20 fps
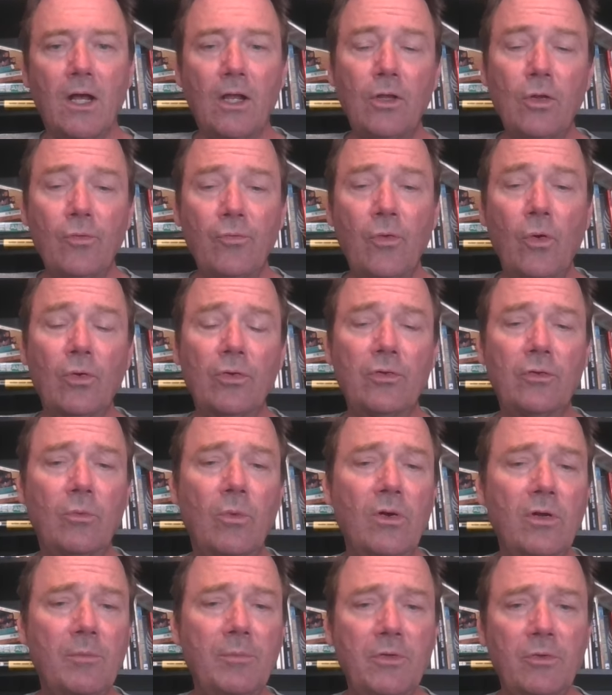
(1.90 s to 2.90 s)
Hello, folks.
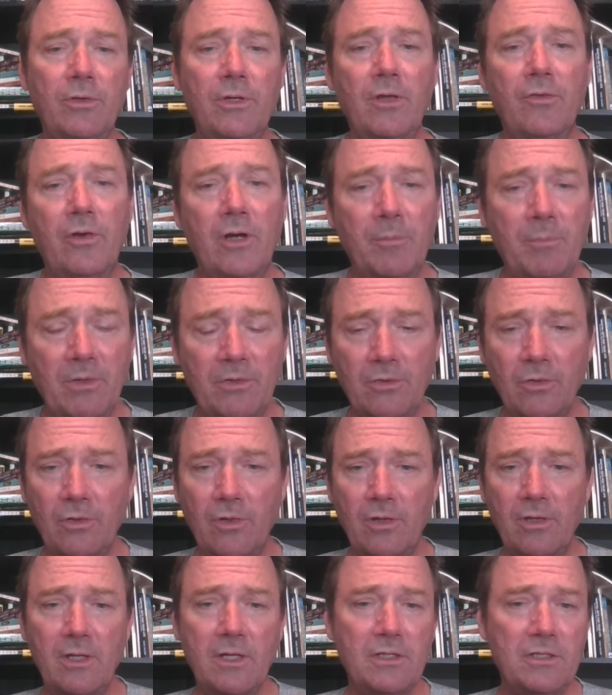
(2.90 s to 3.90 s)
Welcome to another episode
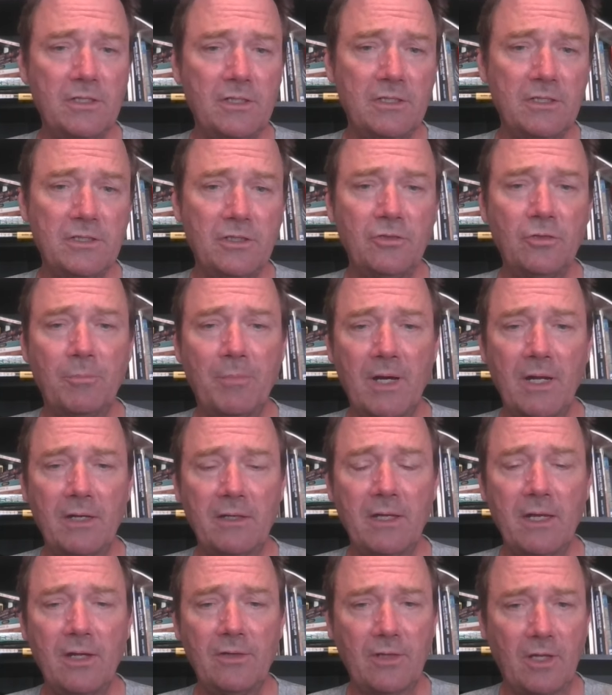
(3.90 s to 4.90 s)
of the Ninjutsu
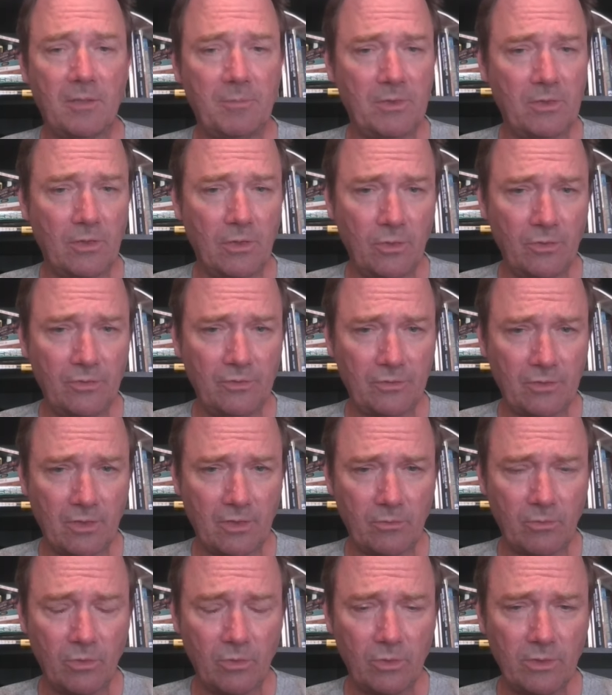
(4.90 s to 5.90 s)
podcast. I'm your host,
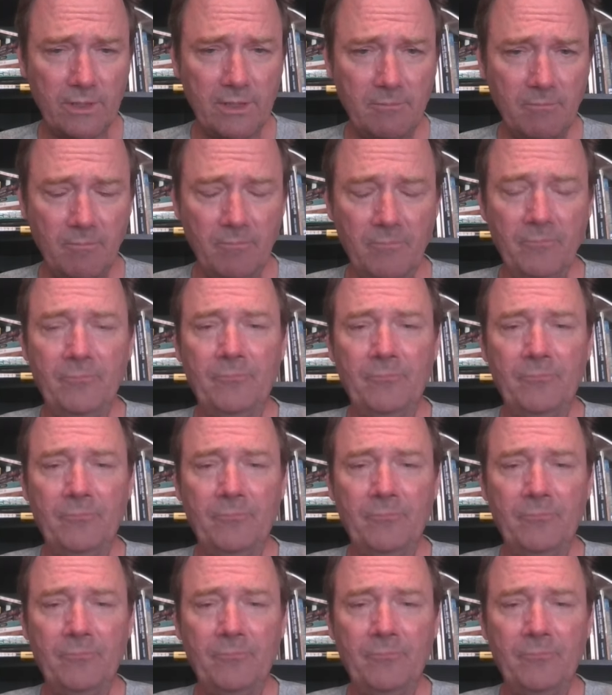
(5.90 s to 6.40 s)
Don Rowley.